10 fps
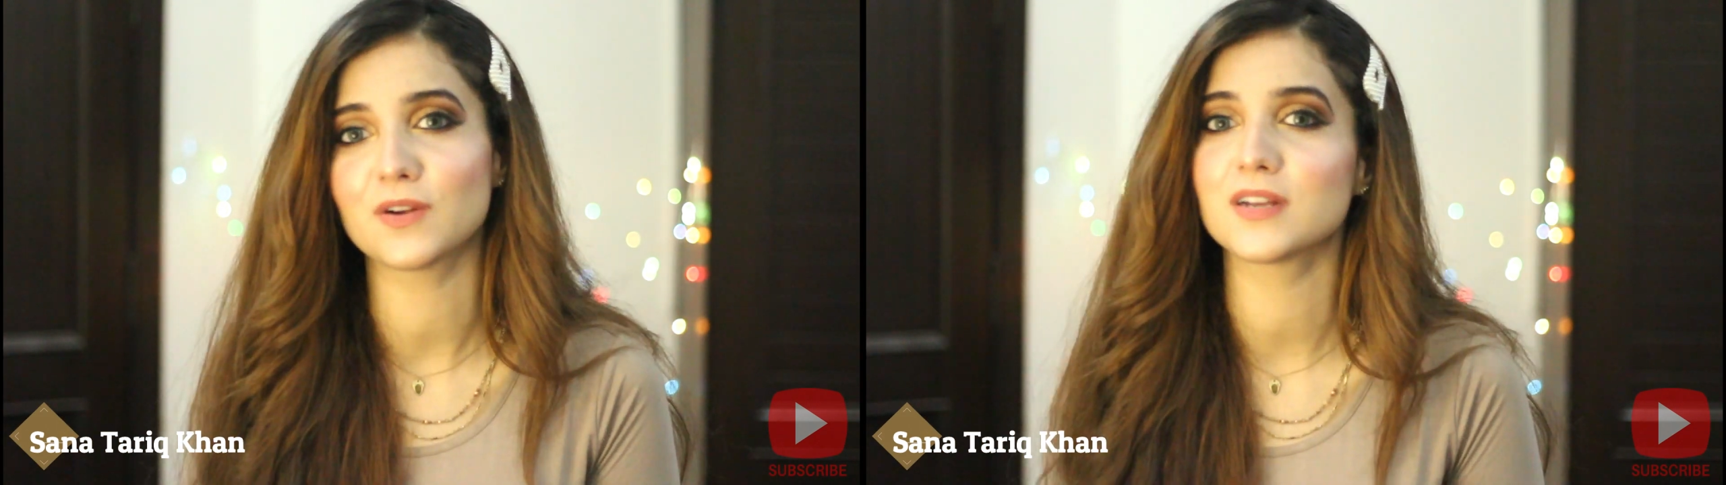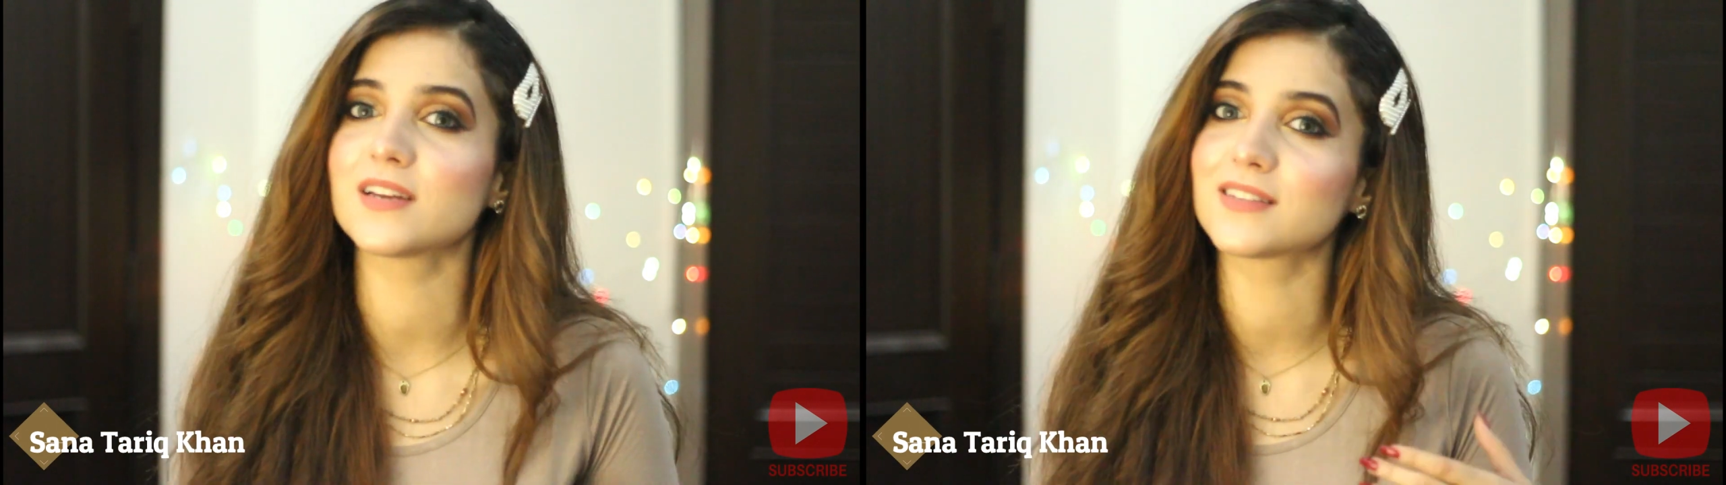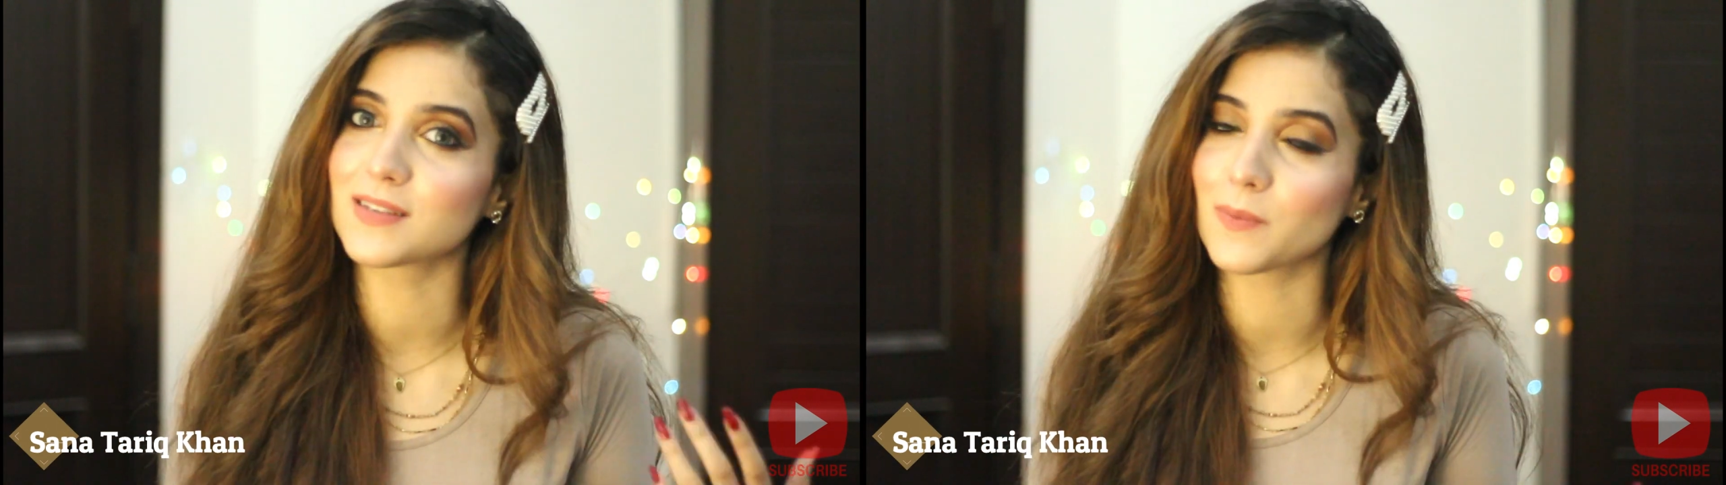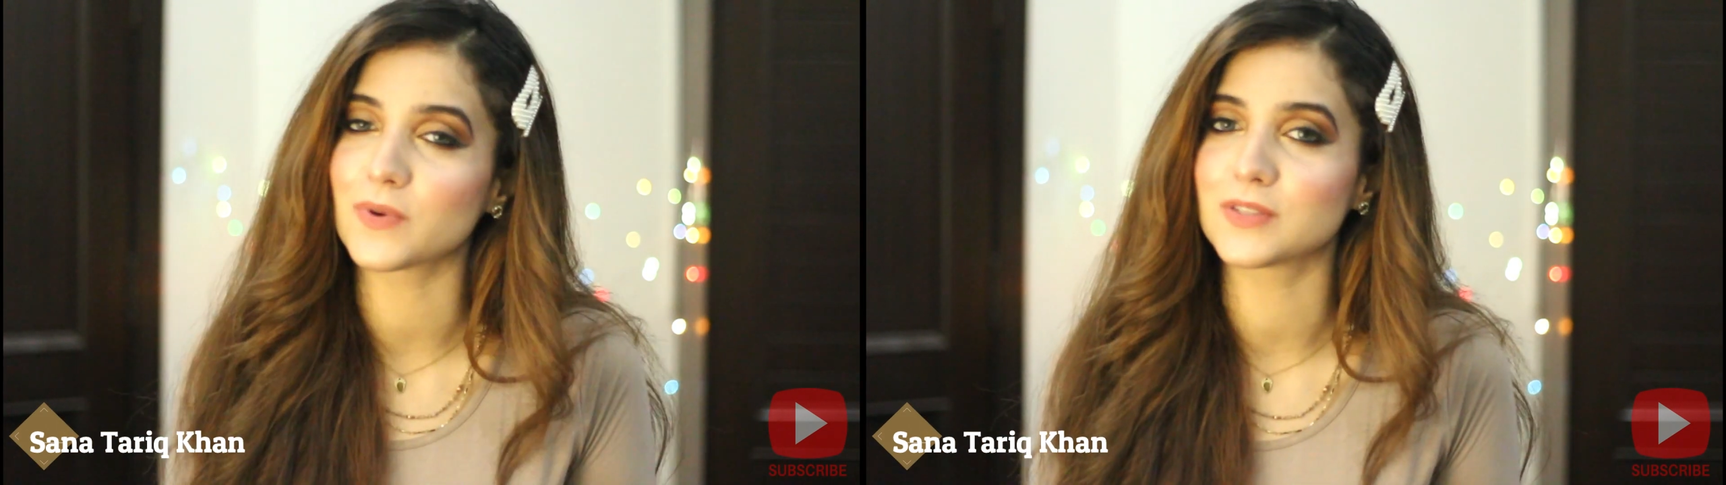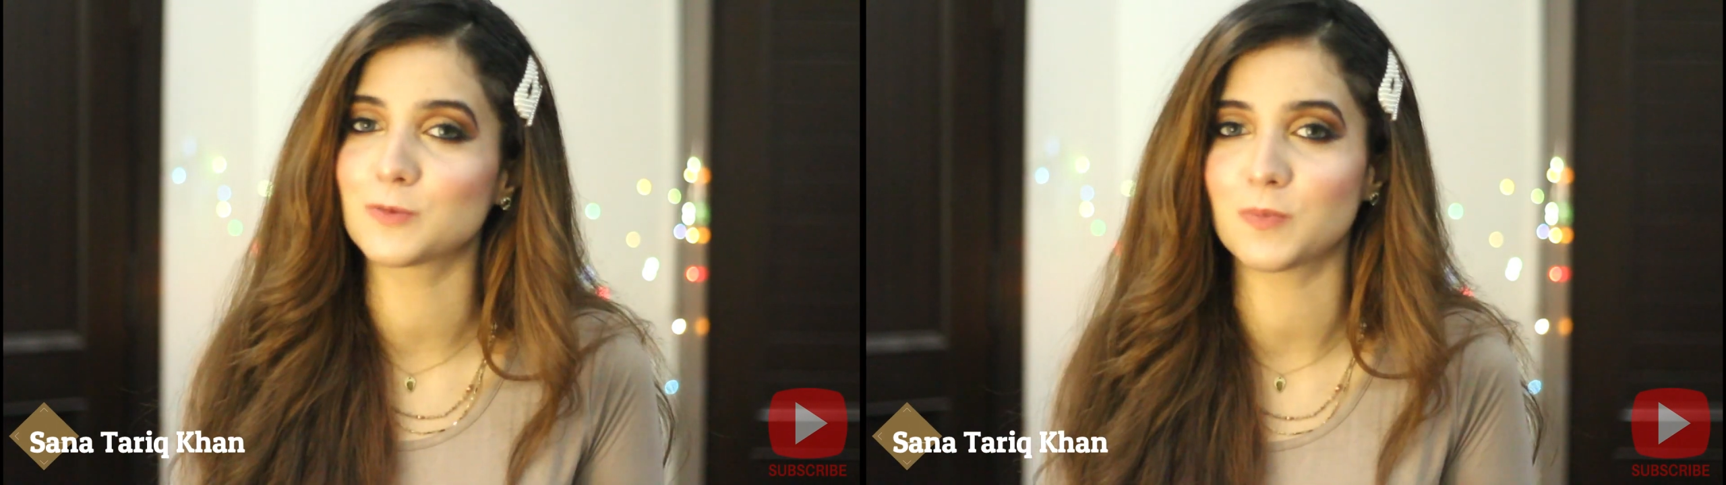at
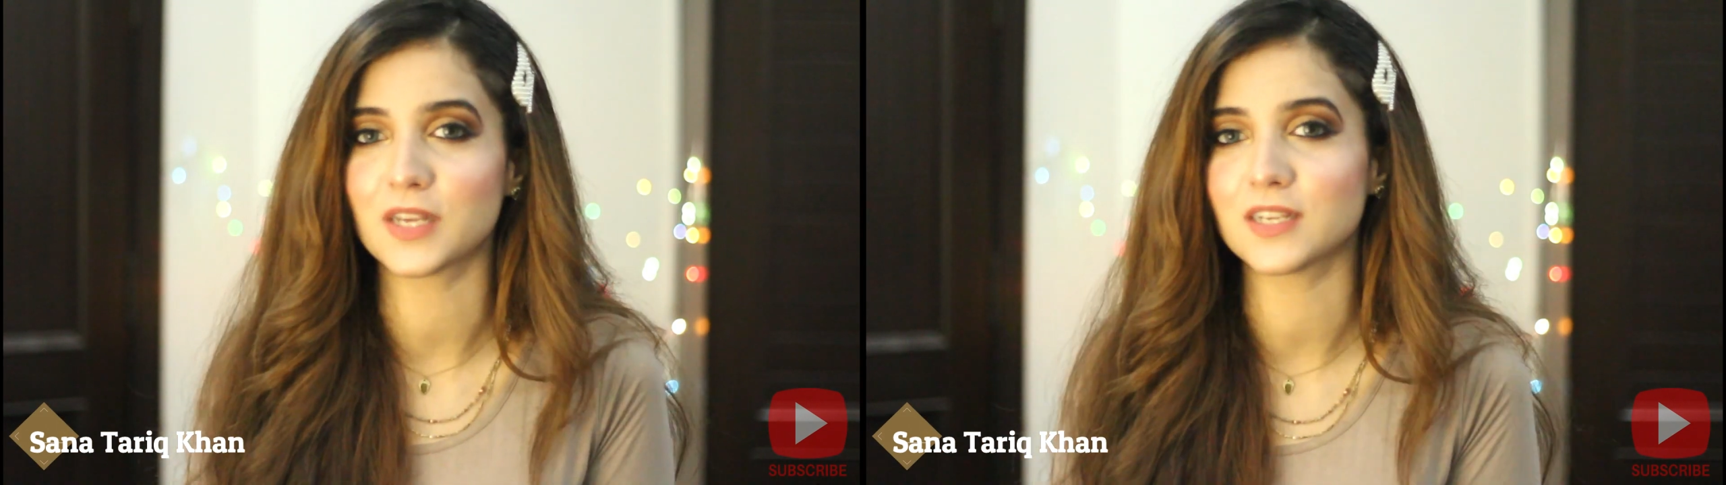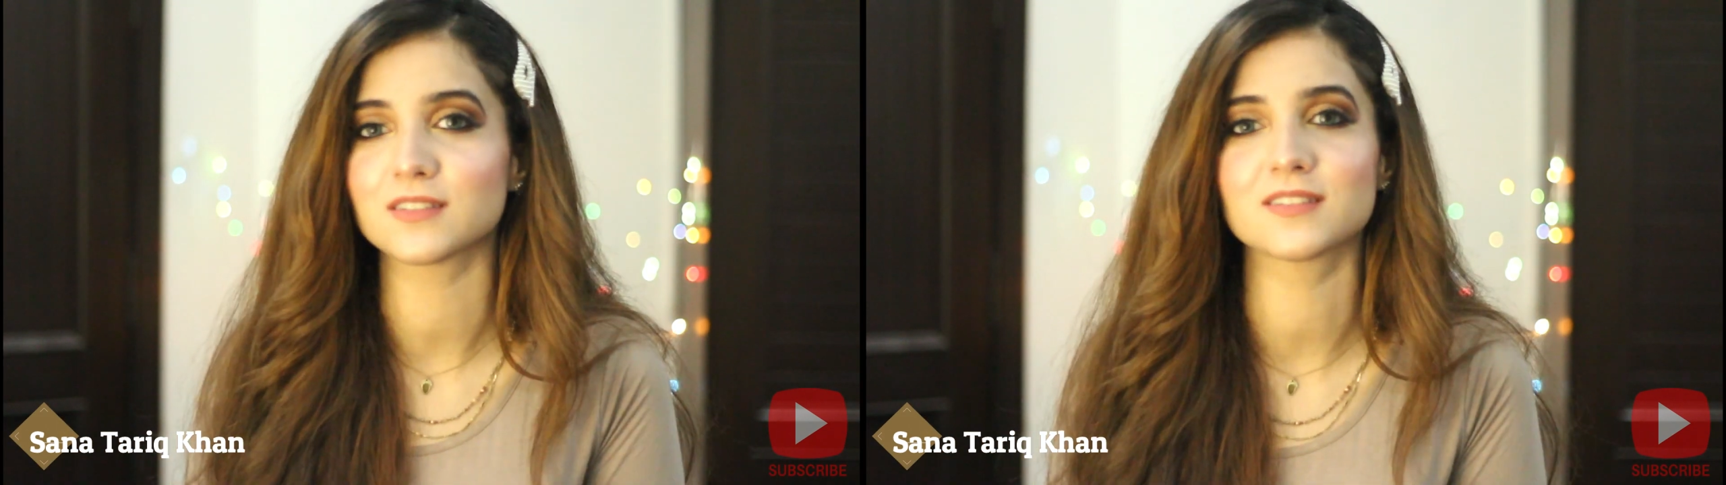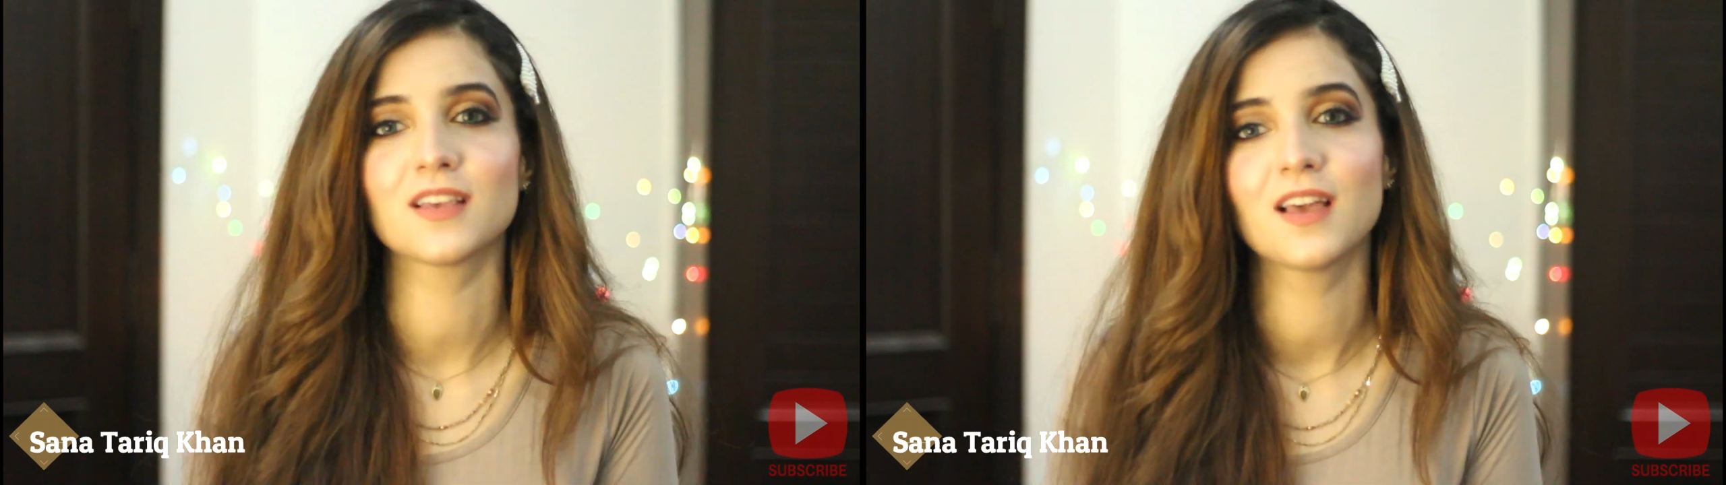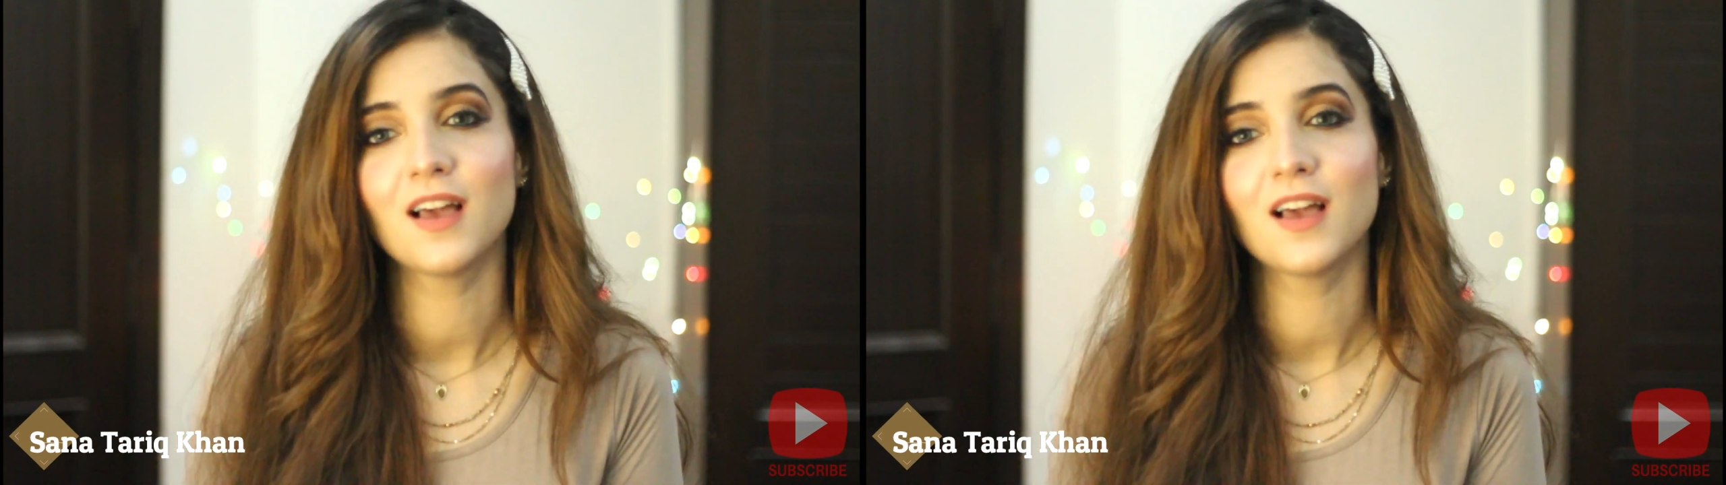someone's place.